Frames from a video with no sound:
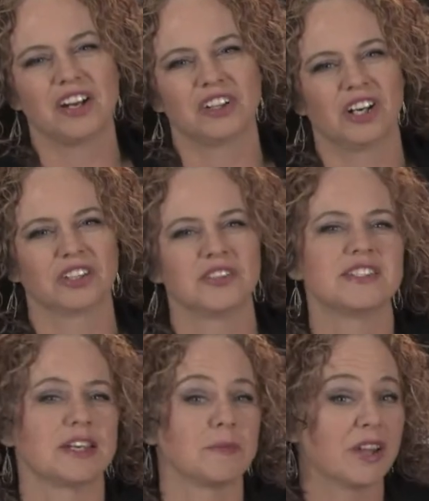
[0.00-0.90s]
along those
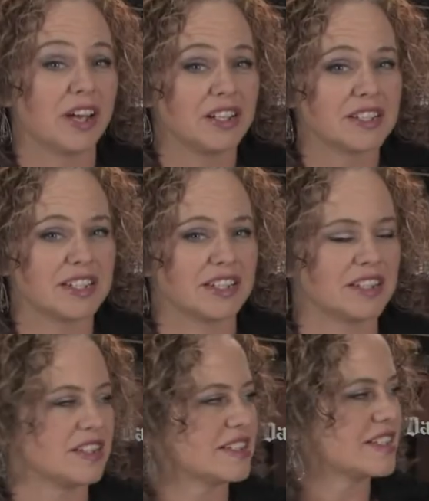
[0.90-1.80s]
same lines
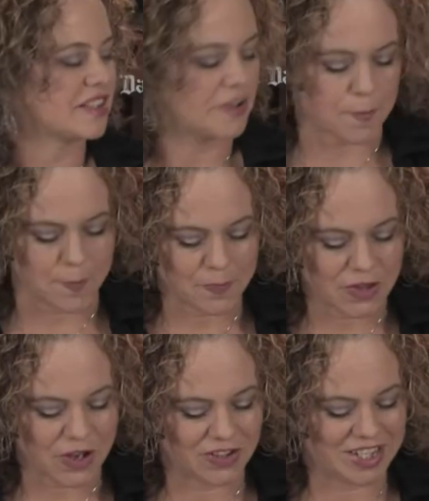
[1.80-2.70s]
is um,
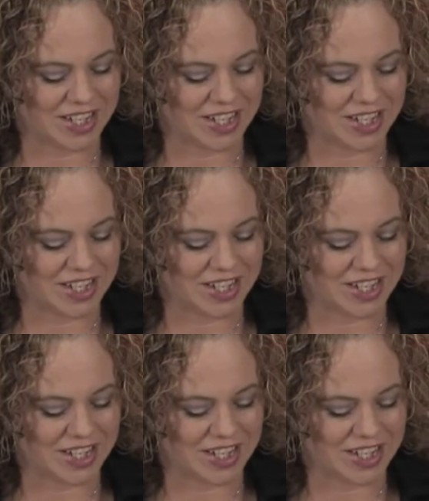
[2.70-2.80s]
holiday